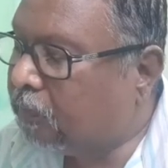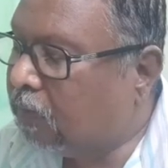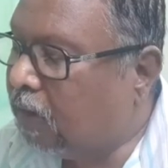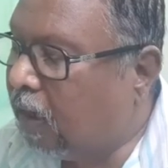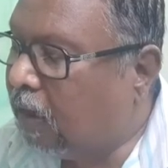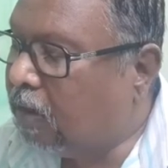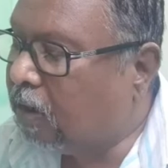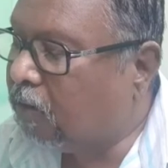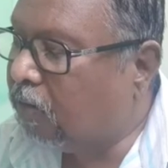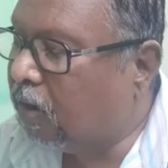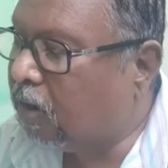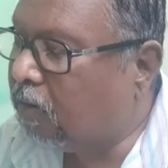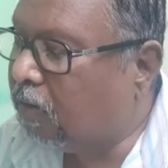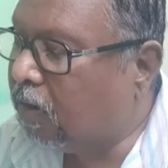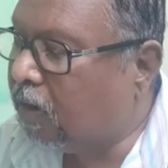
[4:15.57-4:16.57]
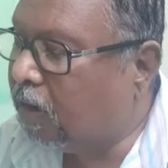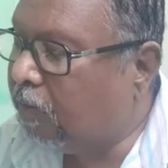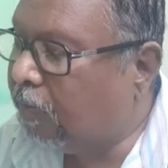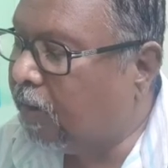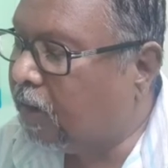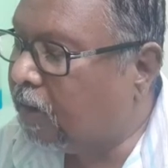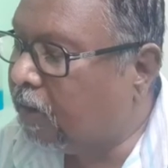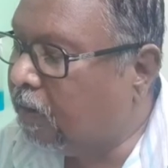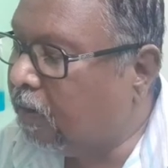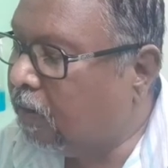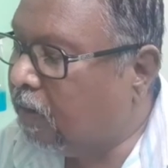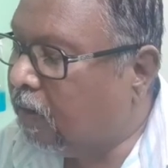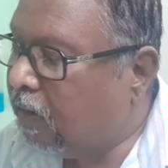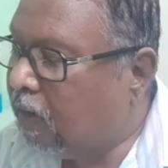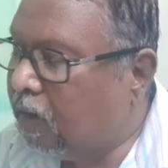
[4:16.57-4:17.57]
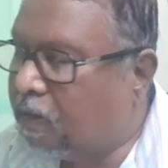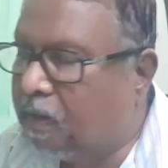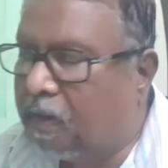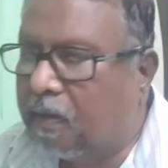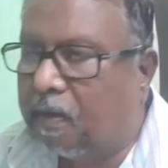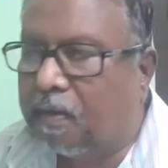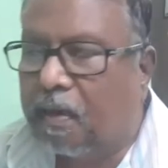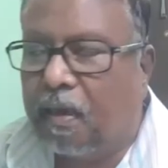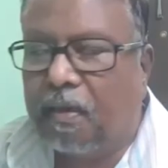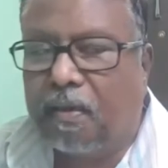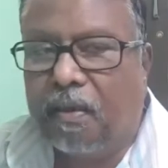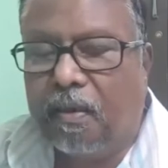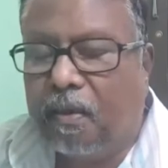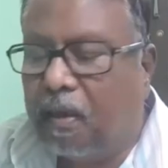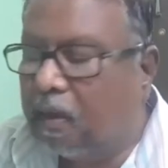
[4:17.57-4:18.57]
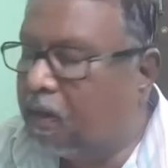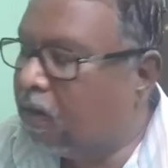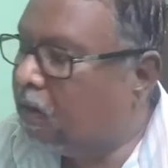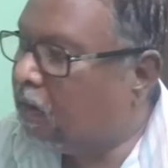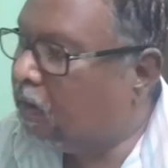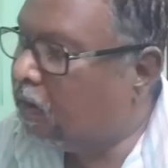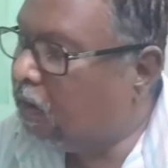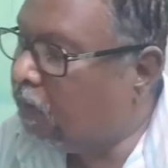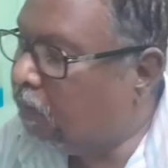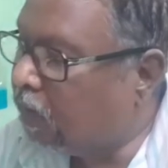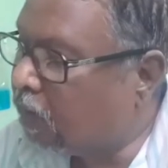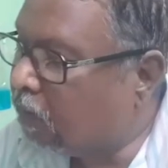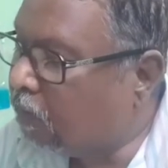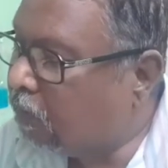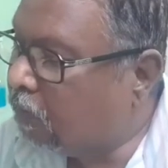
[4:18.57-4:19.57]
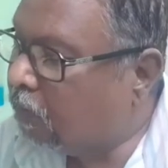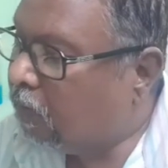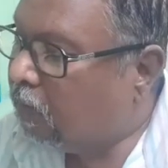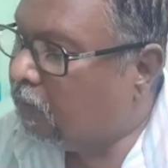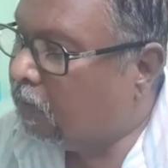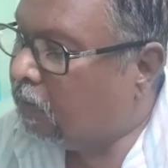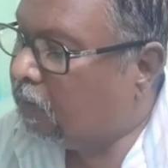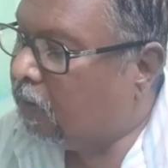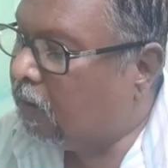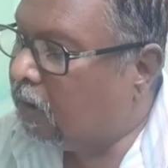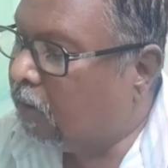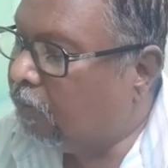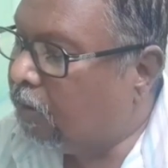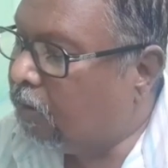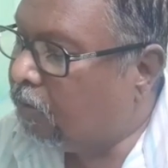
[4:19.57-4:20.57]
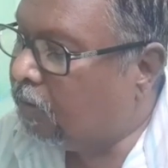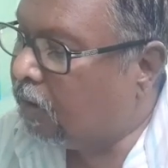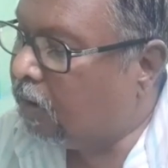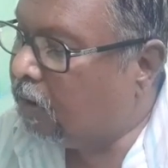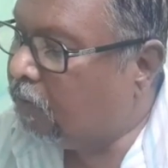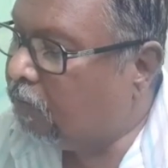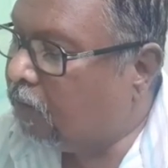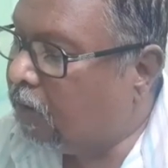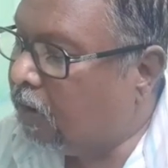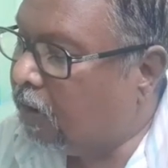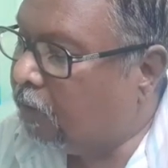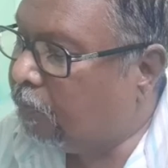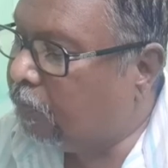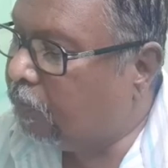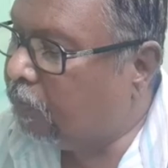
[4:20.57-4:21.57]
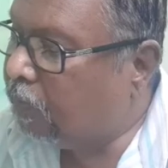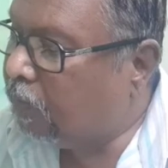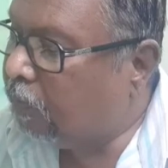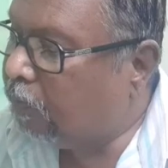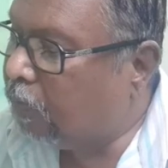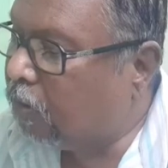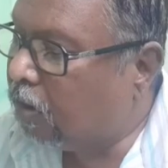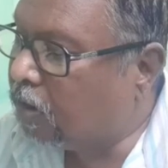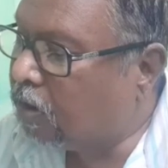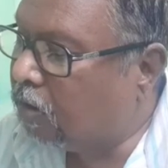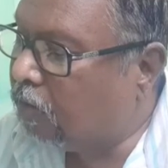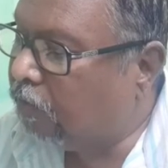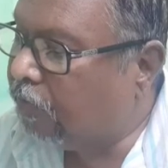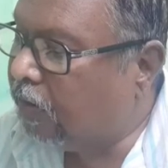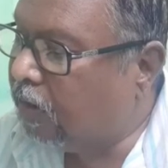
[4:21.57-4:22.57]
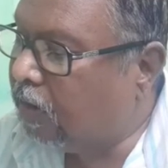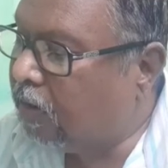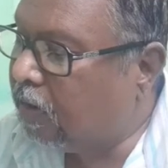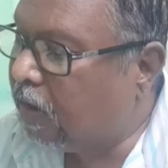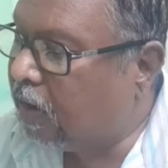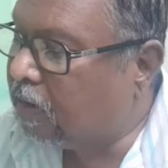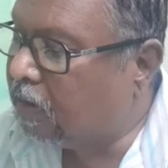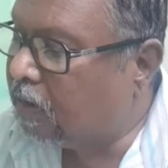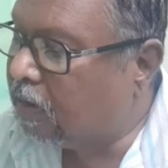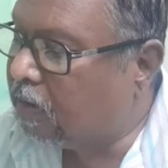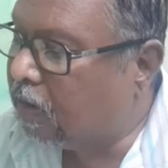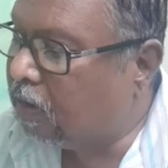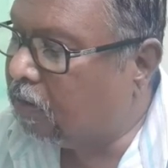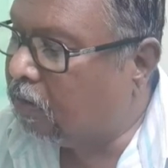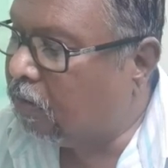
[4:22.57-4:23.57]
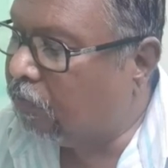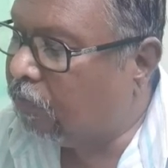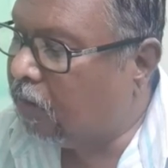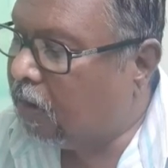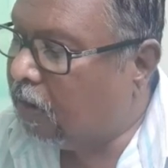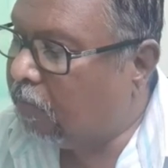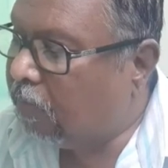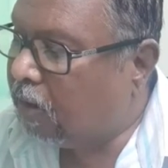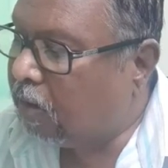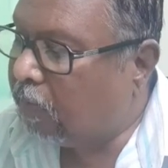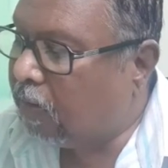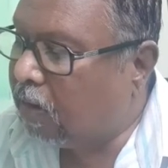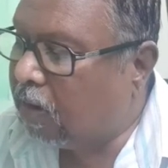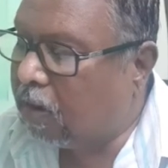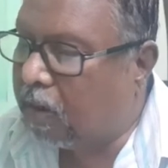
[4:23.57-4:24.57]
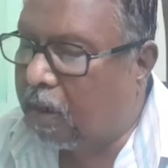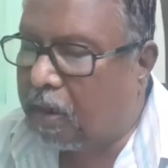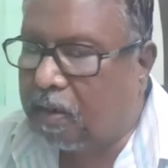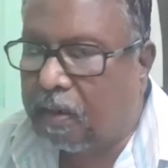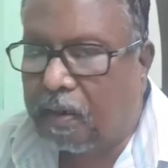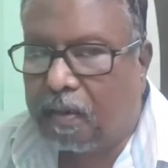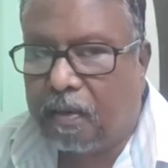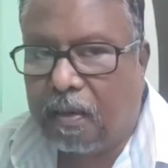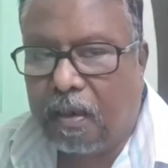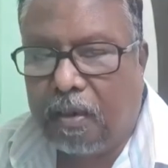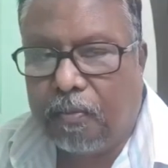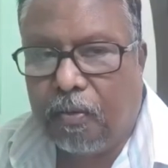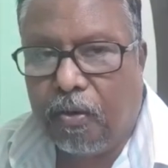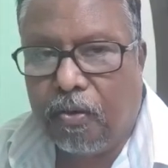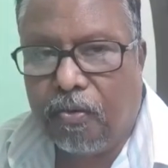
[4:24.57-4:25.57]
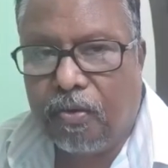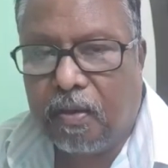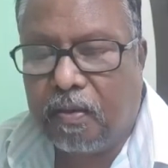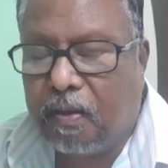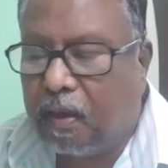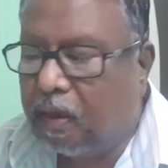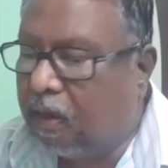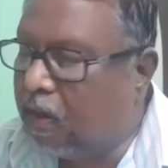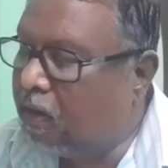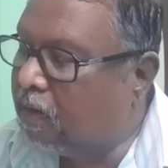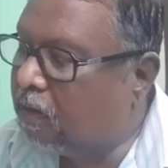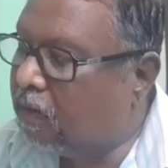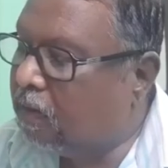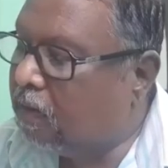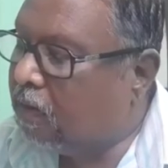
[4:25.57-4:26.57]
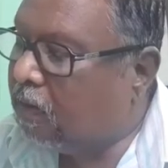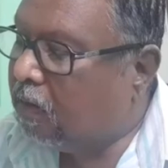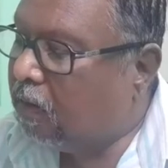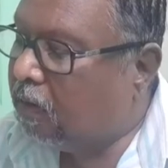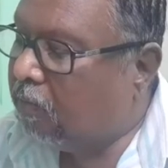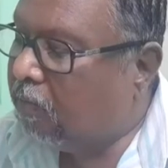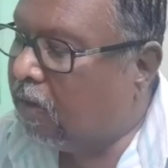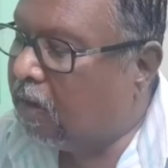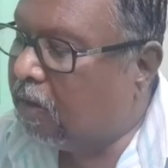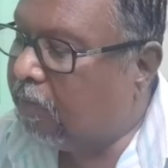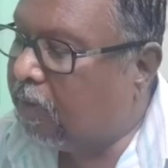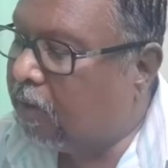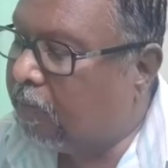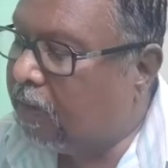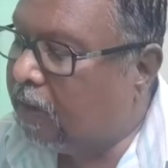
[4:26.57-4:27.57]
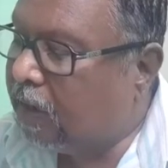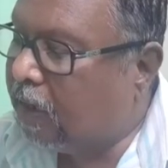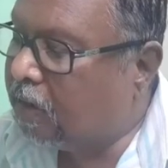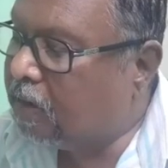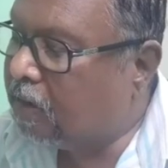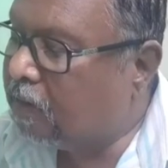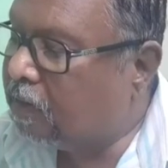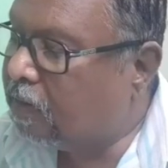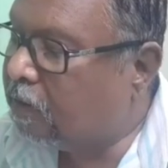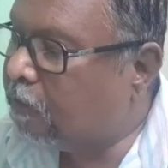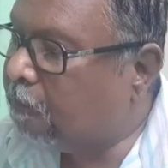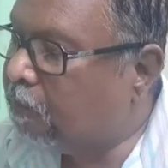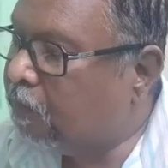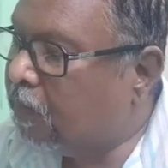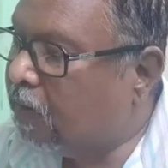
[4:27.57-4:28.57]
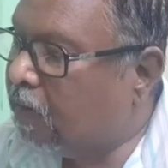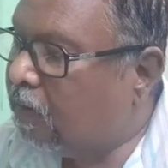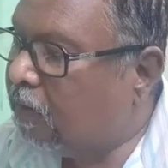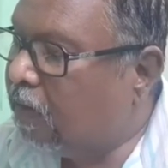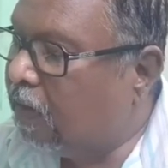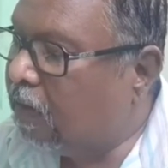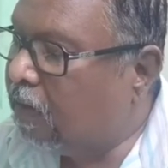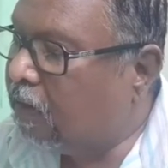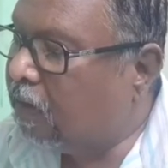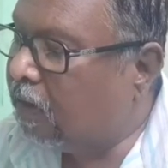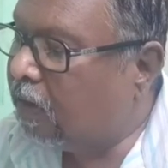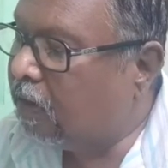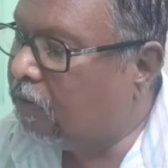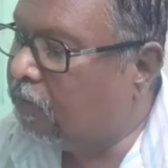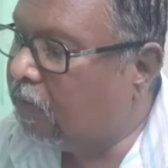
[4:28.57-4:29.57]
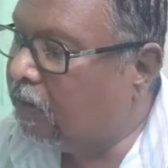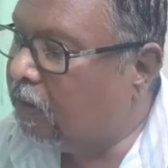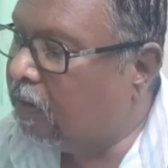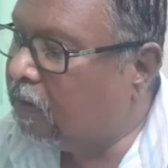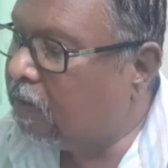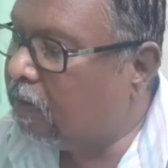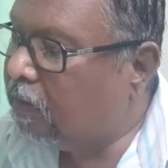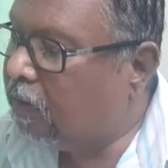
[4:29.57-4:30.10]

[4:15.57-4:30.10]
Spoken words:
anticoagulant heparin is synthesized in the liver. Then coming to the ninth one, production of heat as a result of metabolic reactions. It produces the heat by the metabolic actions. Then the 10th one is